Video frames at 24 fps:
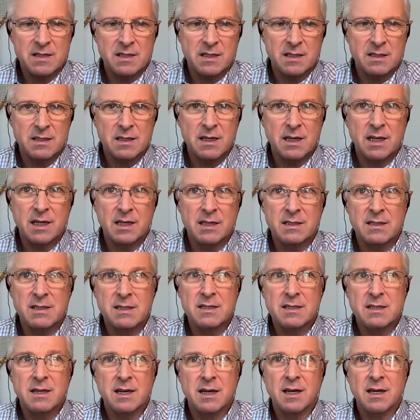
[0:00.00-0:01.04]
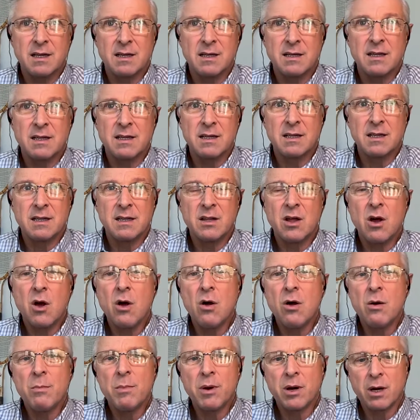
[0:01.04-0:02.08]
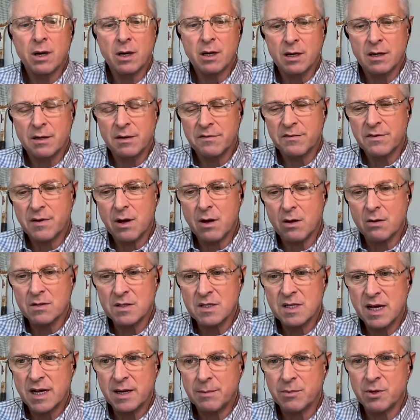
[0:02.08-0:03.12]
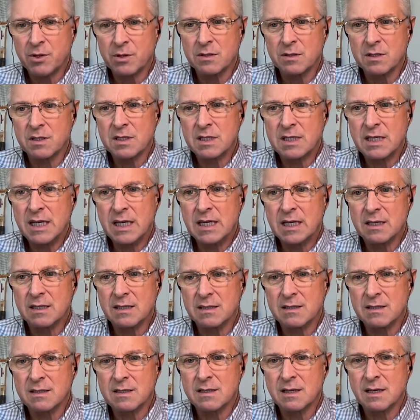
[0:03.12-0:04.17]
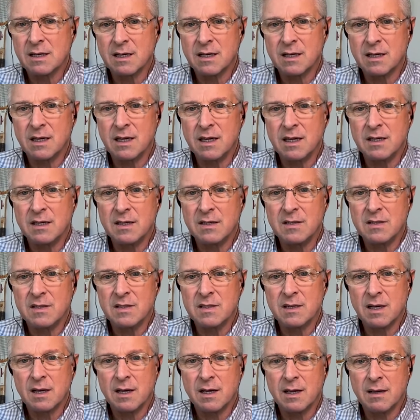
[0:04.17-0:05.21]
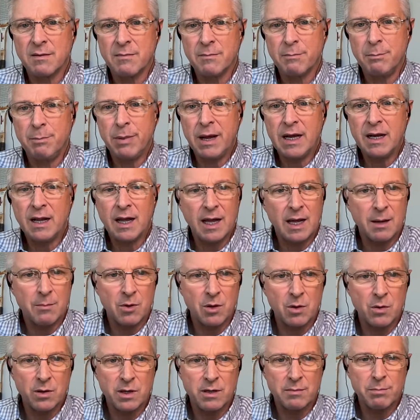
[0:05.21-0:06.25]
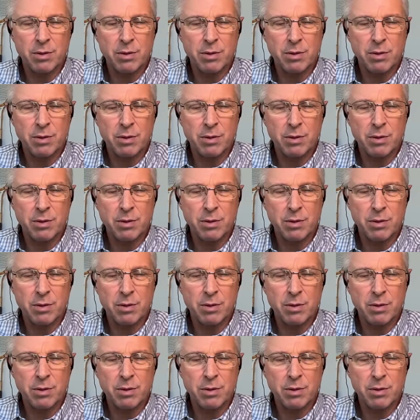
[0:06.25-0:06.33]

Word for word: It's the hallmark of Alzheimer's is beta amyloid